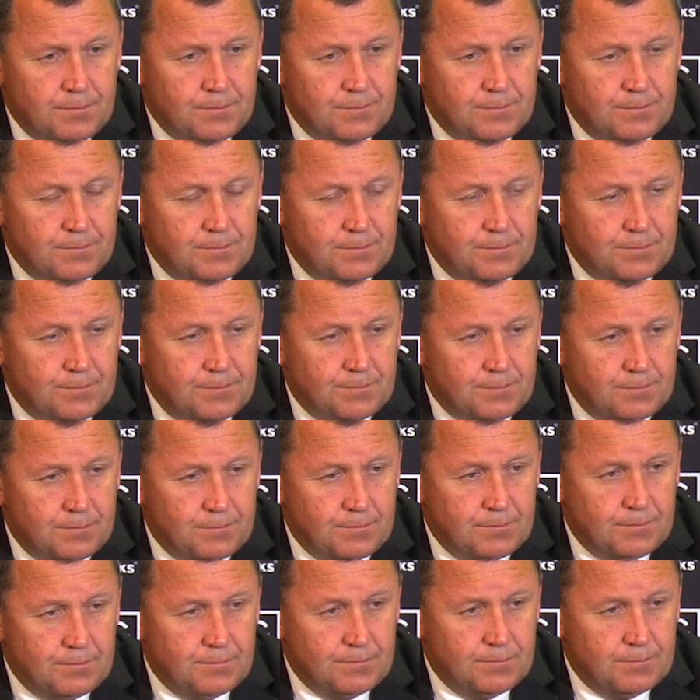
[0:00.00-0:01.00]

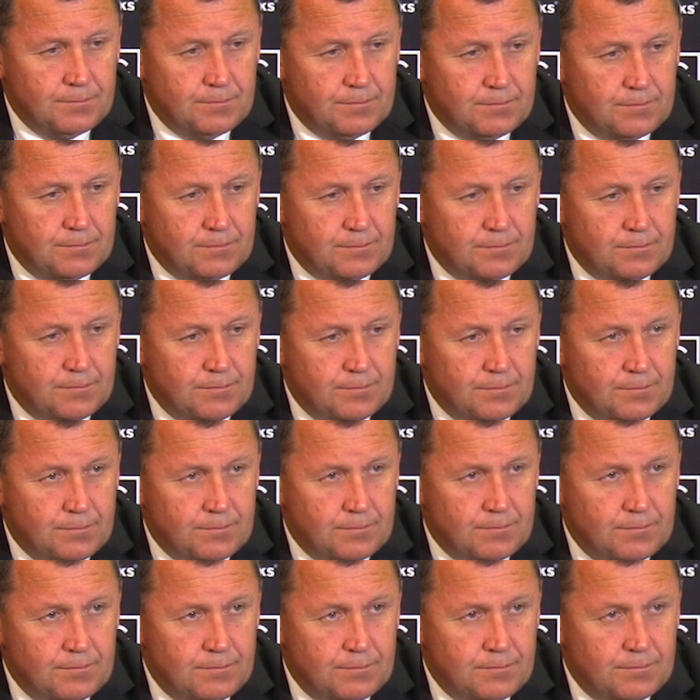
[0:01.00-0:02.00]

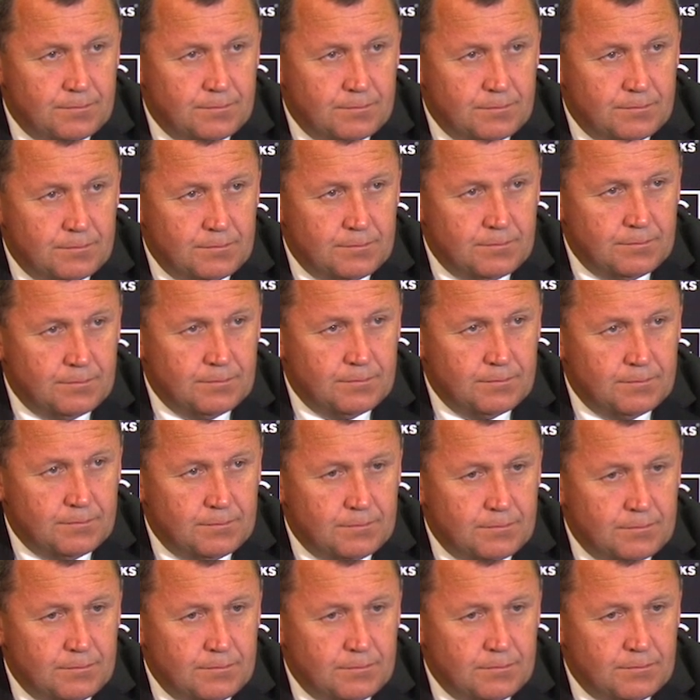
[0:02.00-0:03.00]

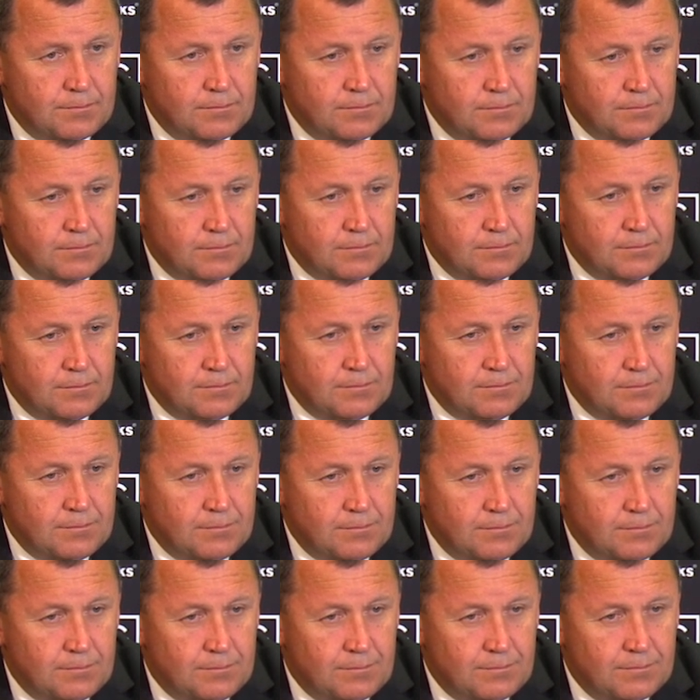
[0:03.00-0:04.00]

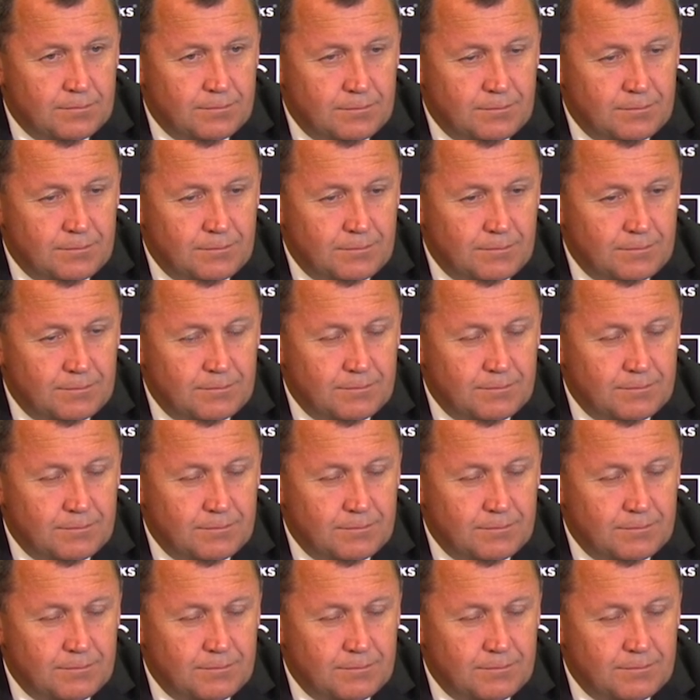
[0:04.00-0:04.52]
No words are spoken by the person on screen.